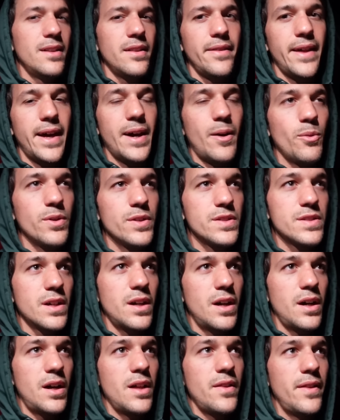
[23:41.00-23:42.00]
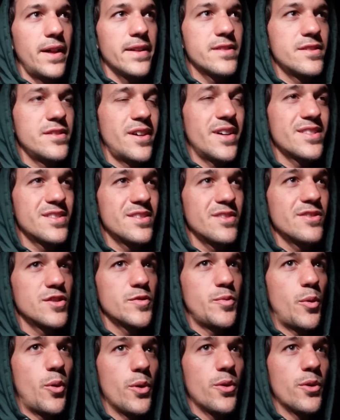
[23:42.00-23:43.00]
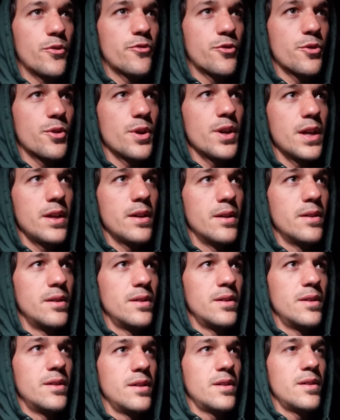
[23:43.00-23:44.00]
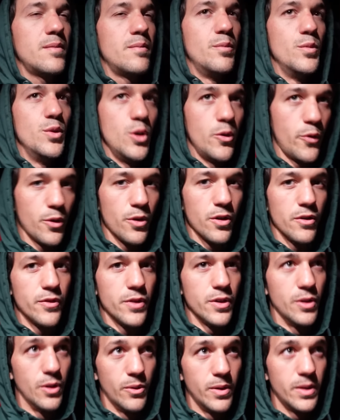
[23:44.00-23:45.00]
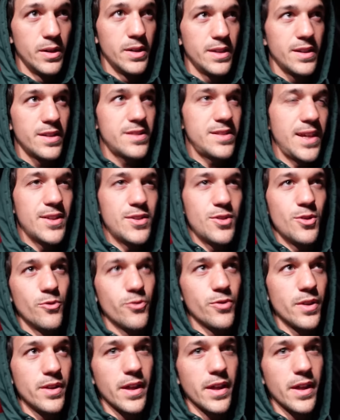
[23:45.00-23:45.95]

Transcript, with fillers: That was, uh, that's Dut's spoiler free movie review. Stay tuned for the